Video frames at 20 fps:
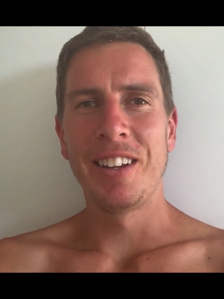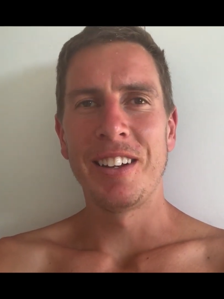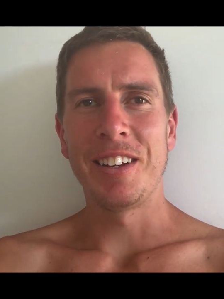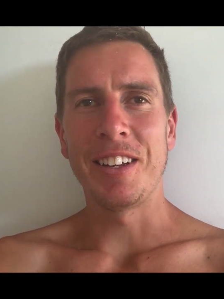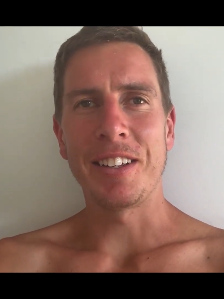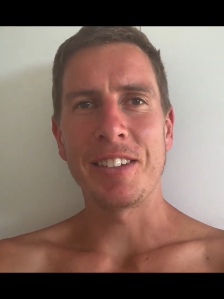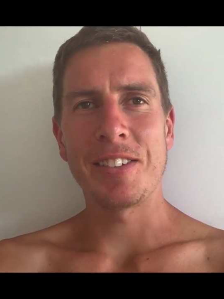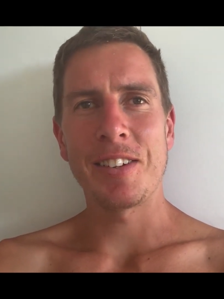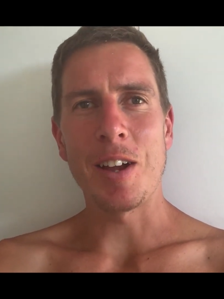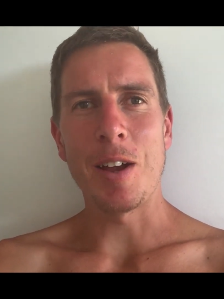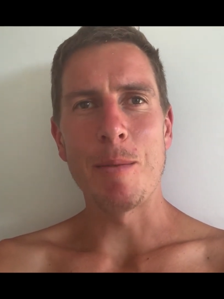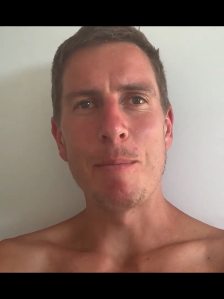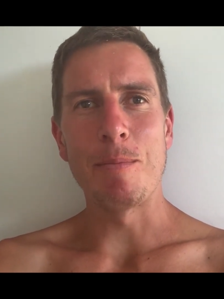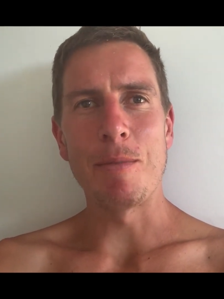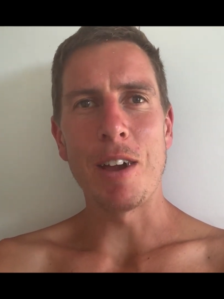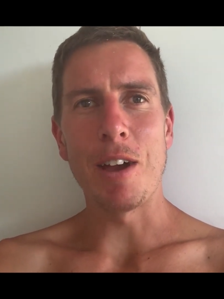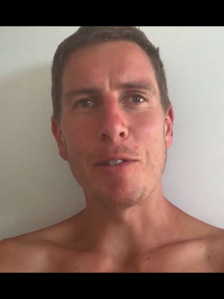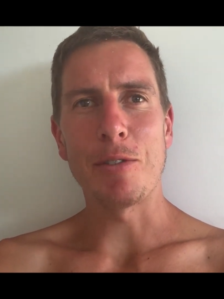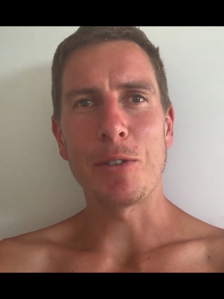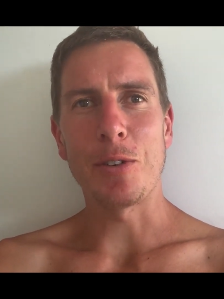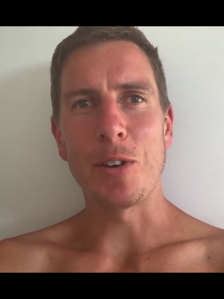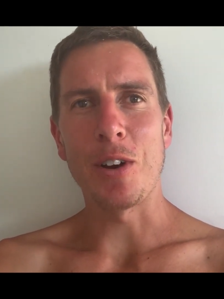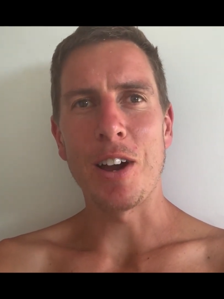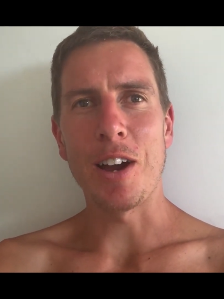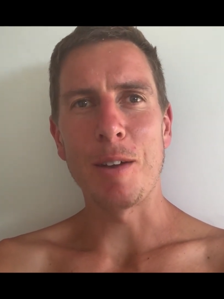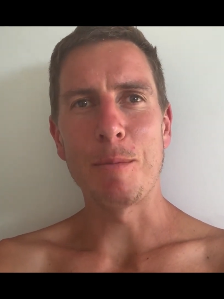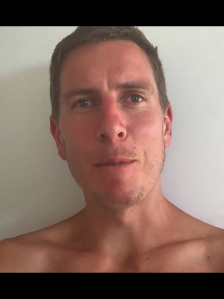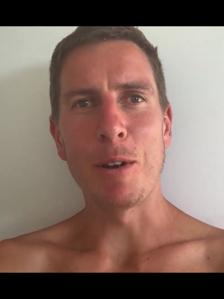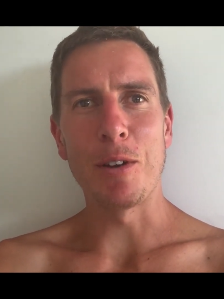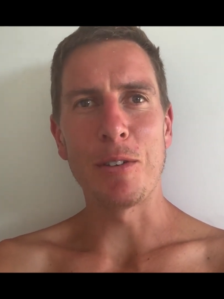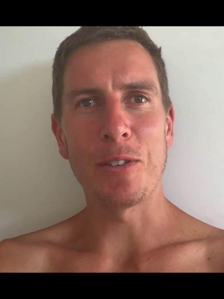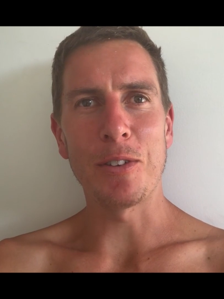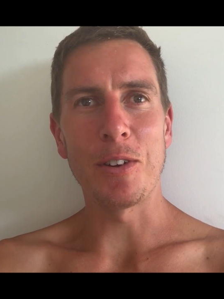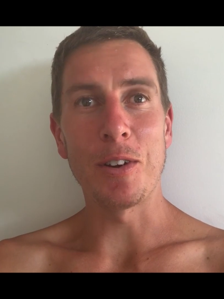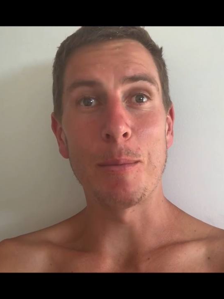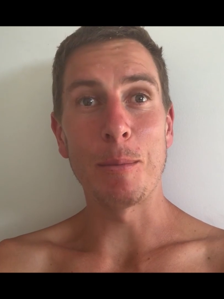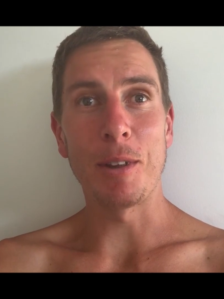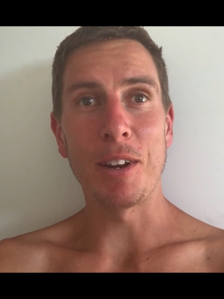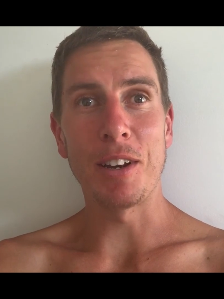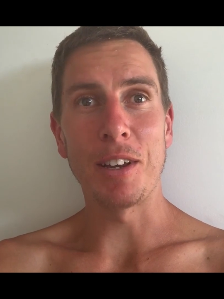Next time after a hard marathon
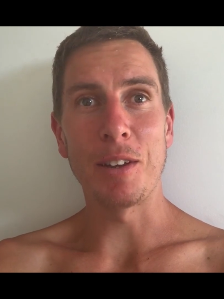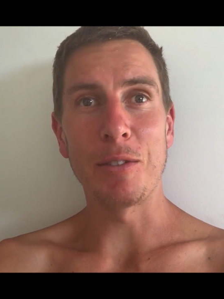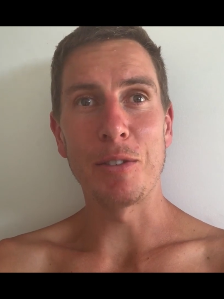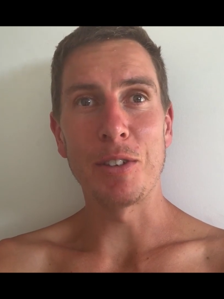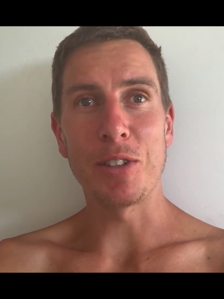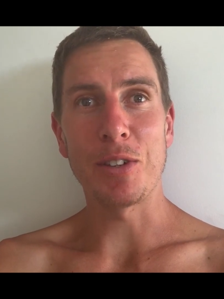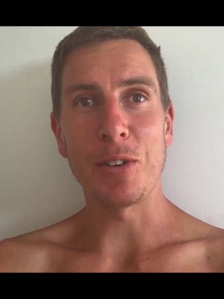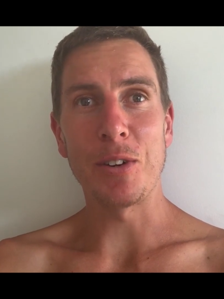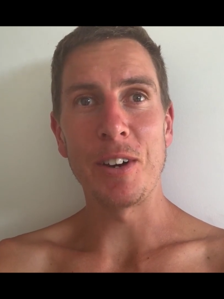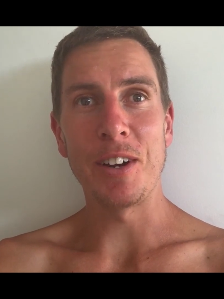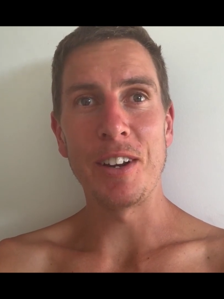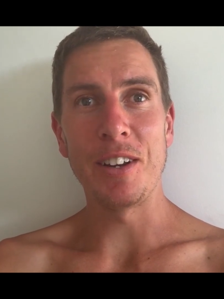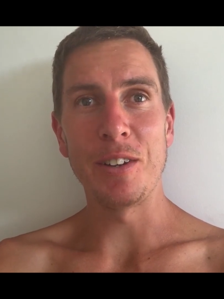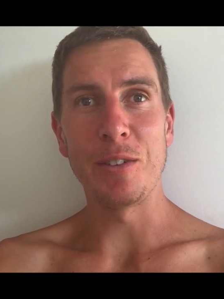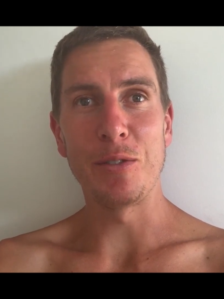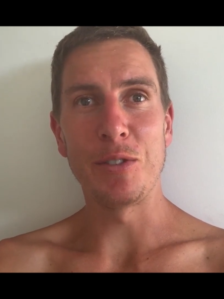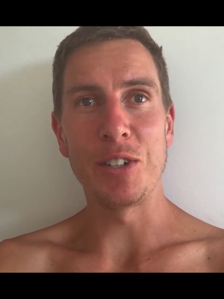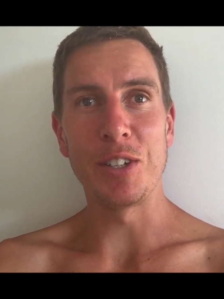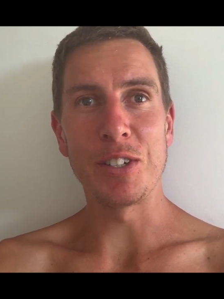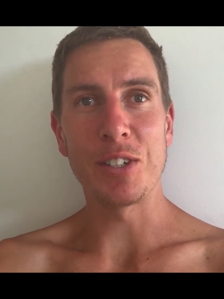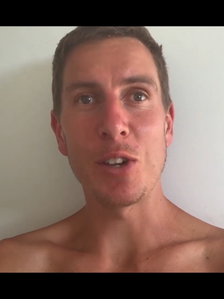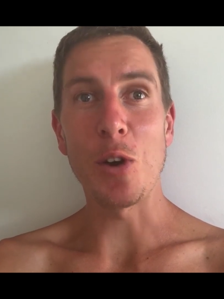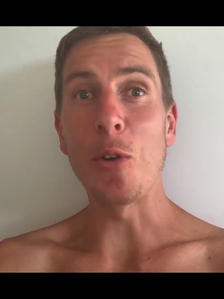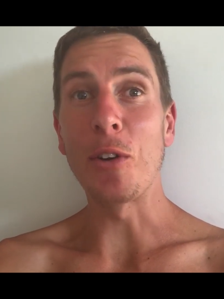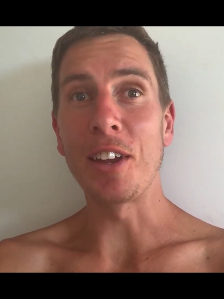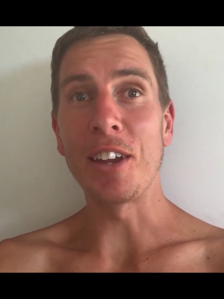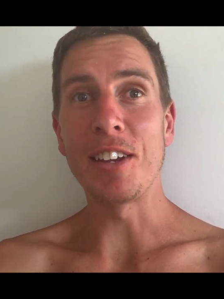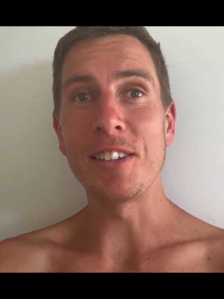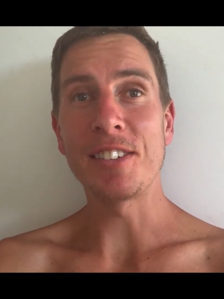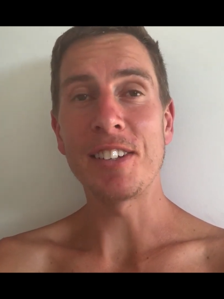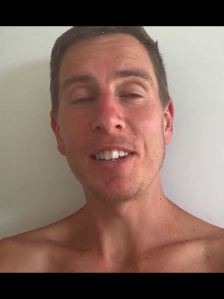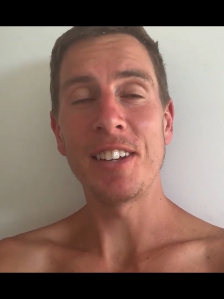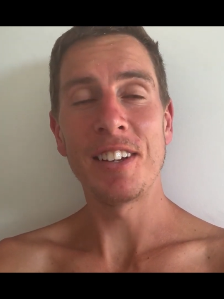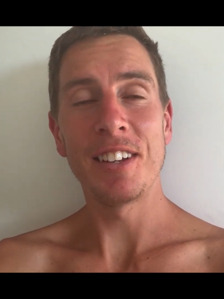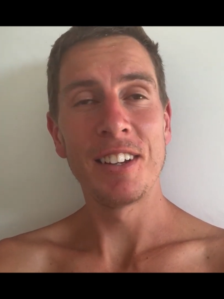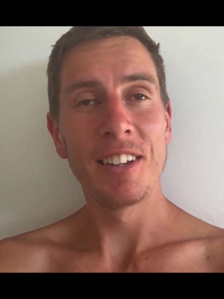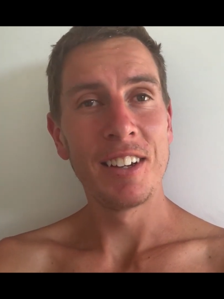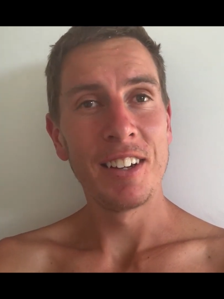I'm going to give it three of just going easy